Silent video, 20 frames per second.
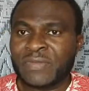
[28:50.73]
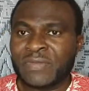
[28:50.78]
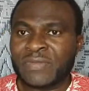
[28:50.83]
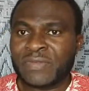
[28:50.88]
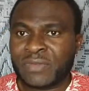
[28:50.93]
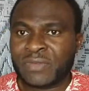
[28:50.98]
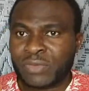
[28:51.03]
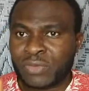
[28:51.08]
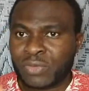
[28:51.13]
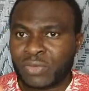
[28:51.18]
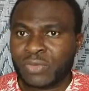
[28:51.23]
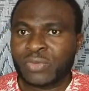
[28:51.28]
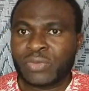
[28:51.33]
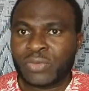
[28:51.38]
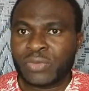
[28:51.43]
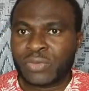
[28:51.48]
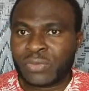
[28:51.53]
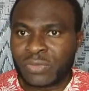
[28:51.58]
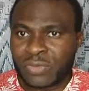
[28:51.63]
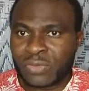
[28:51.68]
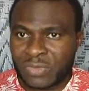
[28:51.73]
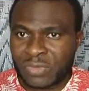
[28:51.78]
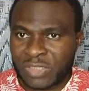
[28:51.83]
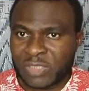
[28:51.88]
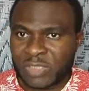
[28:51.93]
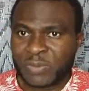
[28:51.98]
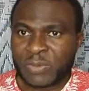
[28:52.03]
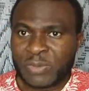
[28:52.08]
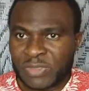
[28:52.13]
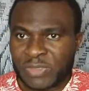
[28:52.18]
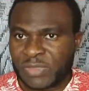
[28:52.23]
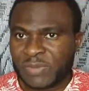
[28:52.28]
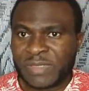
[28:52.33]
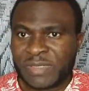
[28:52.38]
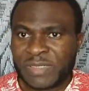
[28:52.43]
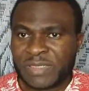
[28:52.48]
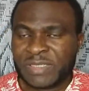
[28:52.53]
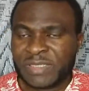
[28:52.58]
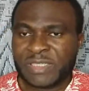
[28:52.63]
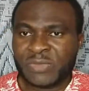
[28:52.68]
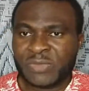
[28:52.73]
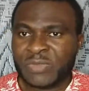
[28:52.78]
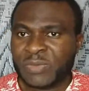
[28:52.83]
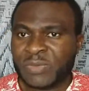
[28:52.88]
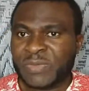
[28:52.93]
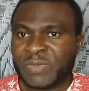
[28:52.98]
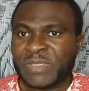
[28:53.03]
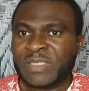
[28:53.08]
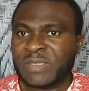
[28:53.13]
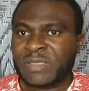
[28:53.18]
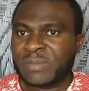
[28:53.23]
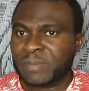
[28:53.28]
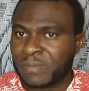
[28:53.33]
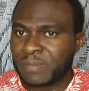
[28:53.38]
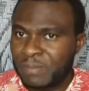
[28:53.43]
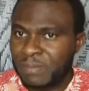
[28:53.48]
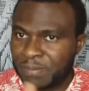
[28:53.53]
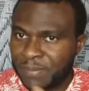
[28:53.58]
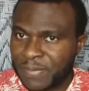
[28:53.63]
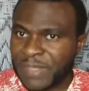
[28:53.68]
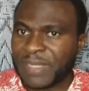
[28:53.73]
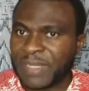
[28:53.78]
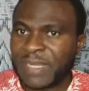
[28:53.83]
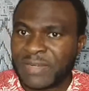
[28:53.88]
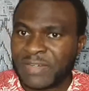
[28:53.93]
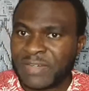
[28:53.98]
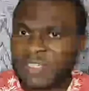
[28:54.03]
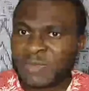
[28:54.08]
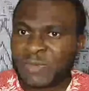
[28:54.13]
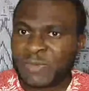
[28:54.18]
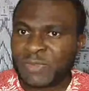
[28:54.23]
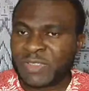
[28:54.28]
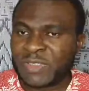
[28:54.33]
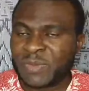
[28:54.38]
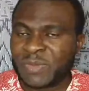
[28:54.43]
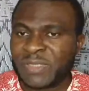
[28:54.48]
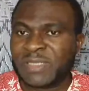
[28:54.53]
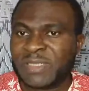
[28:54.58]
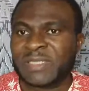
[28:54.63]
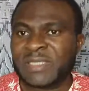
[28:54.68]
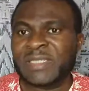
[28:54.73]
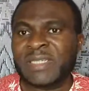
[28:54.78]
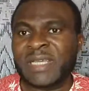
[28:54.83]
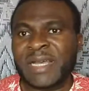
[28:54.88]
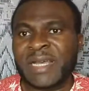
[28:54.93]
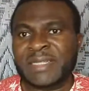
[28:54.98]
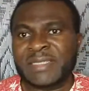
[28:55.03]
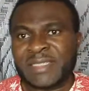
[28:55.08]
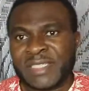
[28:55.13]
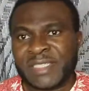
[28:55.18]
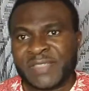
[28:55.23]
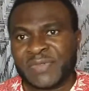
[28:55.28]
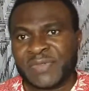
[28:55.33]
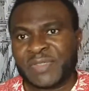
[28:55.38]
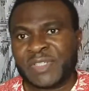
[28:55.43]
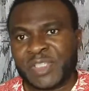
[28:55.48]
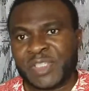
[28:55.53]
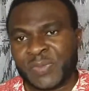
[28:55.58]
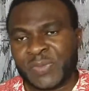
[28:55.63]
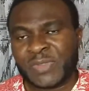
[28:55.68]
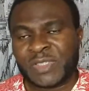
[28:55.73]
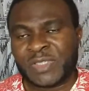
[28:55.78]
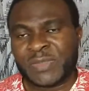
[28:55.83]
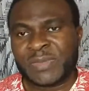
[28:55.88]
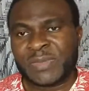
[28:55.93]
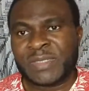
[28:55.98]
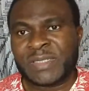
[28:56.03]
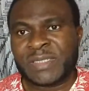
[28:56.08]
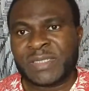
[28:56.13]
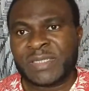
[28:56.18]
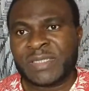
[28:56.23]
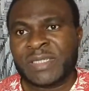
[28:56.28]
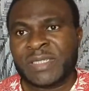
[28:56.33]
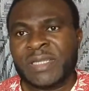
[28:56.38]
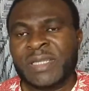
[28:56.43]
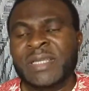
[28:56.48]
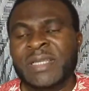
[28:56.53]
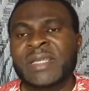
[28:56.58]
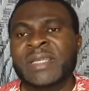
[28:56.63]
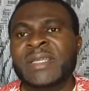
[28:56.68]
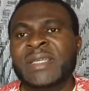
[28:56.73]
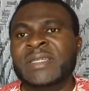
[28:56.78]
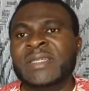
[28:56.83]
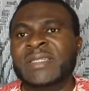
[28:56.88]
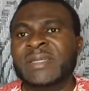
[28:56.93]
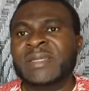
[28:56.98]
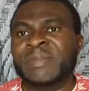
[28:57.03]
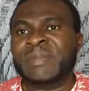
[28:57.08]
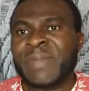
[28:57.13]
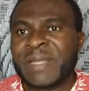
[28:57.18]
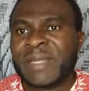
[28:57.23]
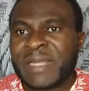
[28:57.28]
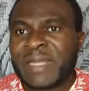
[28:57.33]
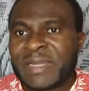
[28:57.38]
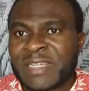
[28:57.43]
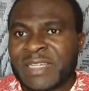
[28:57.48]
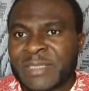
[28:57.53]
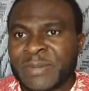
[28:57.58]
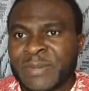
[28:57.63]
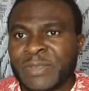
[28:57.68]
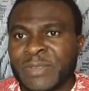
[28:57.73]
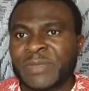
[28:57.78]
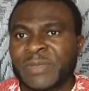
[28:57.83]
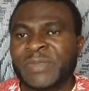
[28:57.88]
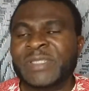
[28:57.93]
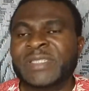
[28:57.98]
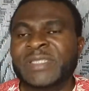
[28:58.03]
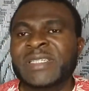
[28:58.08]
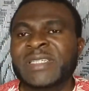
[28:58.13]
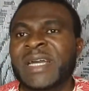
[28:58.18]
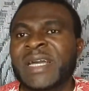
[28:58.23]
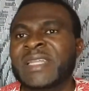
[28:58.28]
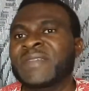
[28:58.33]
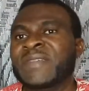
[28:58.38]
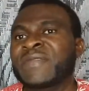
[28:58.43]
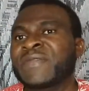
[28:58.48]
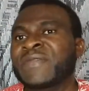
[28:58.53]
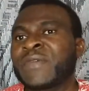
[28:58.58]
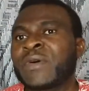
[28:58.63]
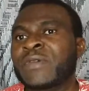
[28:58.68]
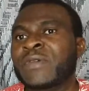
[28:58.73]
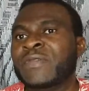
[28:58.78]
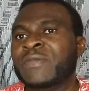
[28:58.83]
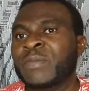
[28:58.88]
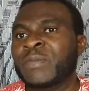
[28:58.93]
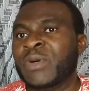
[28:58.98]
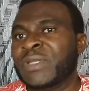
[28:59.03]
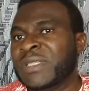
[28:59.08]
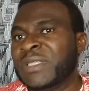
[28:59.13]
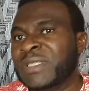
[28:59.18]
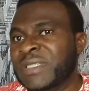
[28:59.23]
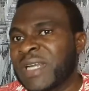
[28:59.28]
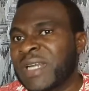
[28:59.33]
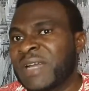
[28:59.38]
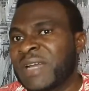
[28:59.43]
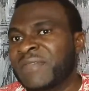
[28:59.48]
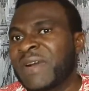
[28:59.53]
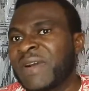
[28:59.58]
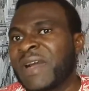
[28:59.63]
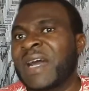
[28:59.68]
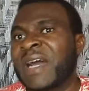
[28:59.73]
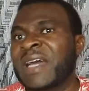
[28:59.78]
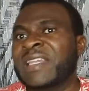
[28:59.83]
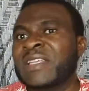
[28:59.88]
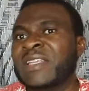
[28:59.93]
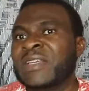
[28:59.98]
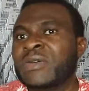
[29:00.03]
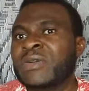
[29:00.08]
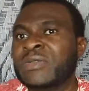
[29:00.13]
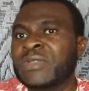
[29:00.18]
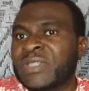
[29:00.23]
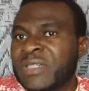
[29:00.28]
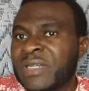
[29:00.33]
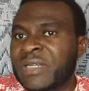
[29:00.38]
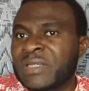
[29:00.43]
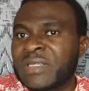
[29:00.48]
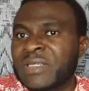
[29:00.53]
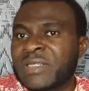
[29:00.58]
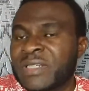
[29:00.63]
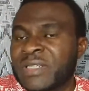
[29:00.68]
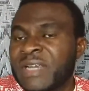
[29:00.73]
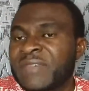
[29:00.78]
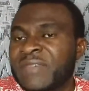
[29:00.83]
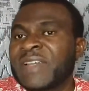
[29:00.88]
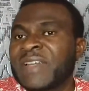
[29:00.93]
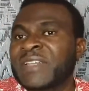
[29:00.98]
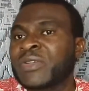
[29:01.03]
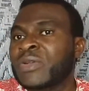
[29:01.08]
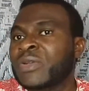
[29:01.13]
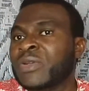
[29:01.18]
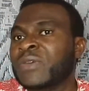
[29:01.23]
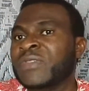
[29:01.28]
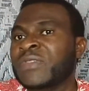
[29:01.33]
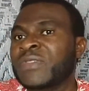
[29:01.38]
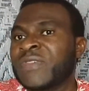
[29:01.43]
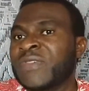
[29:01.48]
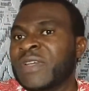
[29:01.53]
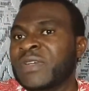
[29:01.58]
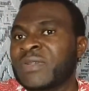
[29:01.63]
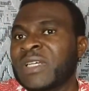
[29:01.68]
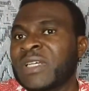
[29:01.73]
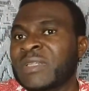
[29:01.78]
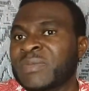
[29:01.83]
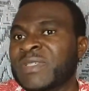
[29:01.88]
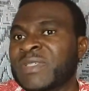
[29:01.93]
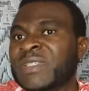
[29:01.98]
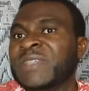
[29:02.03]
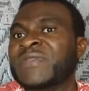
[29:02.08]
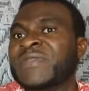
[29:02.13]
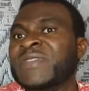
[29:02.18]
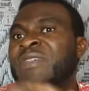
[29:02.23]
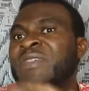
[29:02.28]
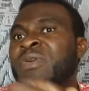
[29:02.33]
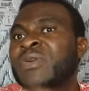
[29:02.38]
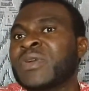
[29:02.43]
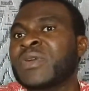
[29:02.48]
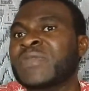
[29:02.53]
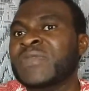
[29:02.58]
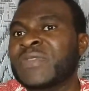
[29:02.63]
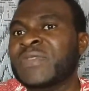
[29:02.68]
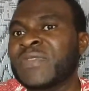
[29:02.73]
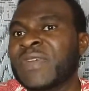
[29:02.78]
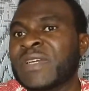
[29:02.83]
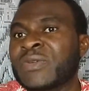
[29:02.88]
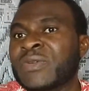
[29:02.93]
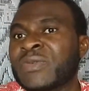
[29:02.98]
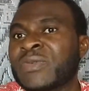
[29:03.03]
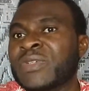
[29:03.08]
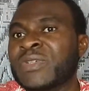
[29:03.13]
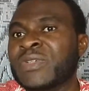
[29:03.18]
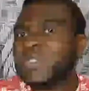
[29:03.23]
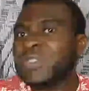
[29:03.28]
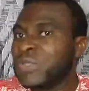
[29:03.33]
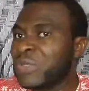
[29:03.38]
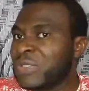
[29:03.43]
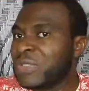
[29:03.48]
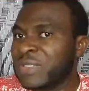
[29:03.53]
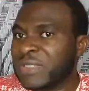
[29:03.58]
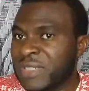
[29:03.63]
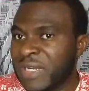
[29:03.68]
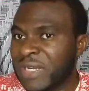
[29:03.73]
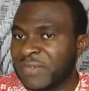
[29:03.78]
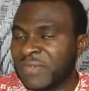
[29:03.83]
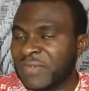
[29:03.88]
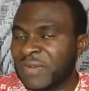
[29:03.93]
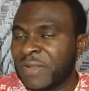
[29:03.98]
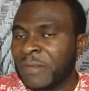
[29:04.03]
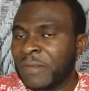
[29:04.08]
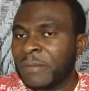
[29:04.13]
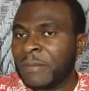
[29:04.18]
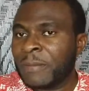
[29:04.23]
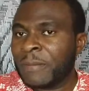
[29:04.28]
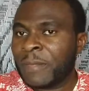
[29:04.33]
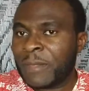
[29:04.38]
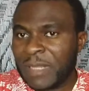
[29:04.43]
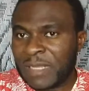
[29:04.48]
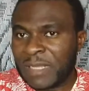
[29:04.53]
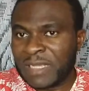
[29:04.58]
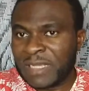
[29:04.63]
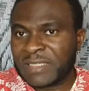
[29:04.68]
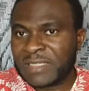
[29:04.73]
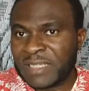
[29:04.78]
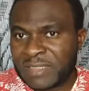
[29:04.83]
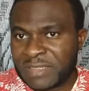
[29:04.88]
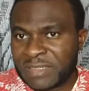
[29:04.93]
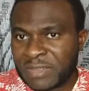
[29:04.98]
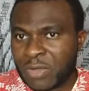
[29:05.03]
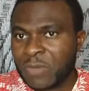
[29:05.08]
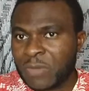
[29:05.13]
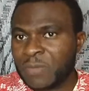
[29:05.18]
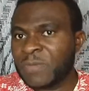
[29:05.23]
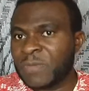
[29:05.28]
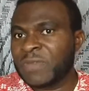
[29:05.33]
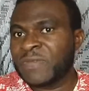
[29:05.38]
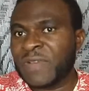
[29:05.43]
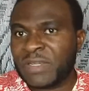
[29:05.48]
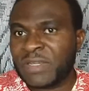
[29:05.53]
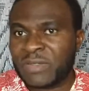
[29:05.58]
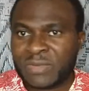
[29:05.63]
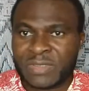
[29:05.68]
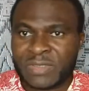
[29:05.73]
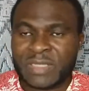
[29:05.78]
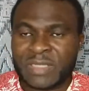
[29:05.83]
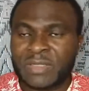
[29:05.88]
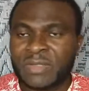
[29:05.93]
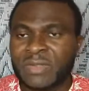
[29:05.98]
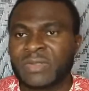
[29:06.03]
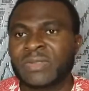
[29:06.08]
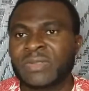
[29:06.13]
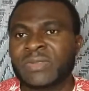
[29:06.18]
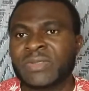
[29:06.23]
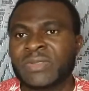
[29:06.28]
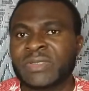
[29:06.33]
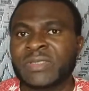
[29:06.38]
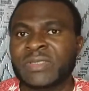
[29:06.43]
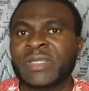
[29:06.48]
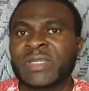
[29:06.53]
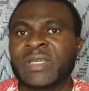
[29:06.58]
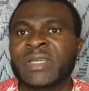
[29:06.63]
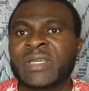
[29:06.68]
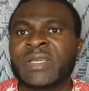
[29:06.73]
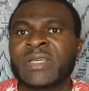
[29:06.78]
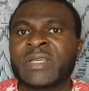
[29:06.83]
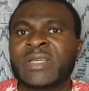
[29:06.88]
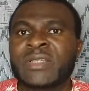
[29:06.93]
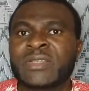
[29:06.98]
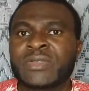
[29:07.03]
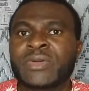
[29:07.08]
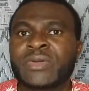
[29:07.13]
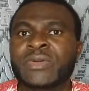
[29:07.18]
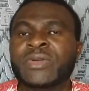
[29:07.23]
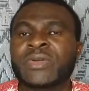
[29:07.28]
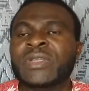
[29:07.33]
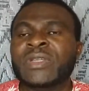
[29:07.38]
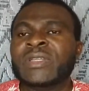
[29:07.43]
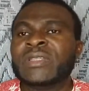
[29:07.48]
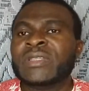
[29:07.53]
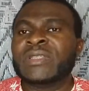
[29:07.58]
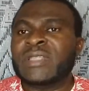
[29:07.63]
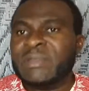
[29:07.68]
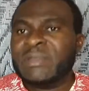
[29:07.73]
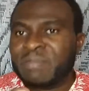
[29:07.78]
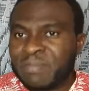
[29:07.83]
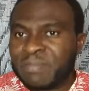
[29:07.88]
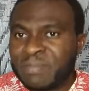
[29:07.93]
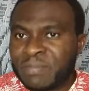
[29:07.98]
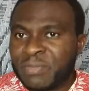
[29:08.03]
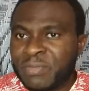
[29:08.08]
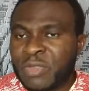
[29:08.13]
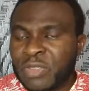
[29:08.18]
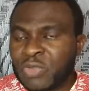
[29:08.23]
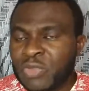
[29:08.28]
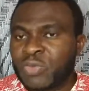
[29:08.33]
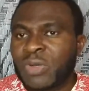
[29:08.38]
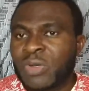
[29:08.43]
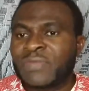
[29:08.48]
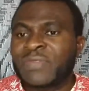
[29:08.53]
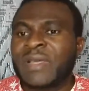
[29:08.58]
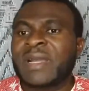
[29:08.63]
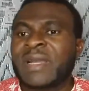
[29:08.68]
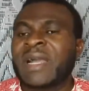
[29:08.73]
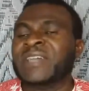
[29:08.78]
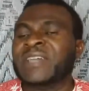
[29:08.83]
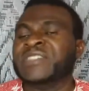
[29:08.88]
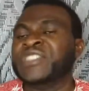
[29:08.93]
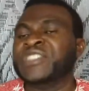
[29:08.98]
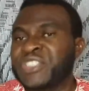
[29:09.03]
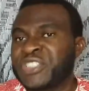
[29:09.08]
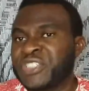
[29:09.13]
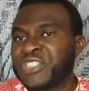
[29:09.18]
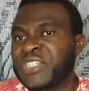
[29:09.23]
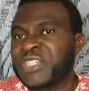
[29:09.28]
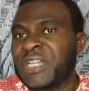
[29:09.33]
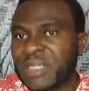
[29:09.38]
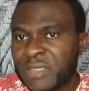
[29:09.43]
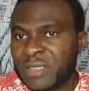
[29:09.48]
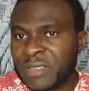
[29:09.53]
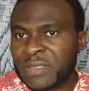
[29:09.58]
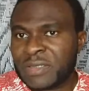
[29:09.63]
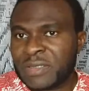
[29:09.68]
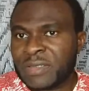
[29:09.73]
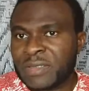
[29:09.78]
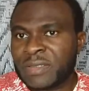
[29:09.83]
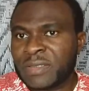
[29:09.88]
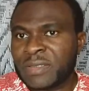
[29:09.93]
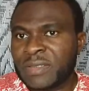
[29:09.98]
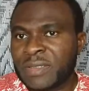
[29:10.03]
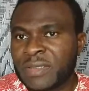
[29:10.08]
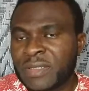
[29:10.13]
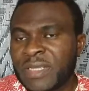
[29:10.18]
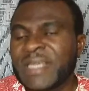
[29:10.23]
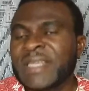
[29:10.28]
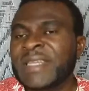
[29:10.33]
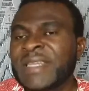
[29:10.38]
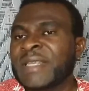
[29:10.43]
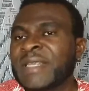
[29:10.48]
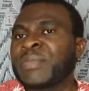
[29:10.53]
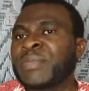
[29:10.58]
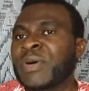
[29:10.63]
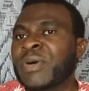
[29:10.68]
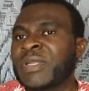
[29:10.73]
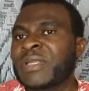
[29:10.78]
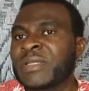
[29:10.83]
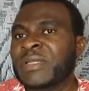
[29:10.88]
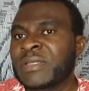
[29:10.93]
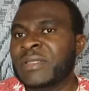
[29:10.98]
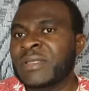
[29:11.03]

two responsibilities, which means penal responsibility and civil responsibility, the penal responsibility can involve both the driver and the driver and the owner of the vehicle. That means if the owner of the vehicle is the driver, like I said, the company vehicles and all those things. So the two of them can share in the burden.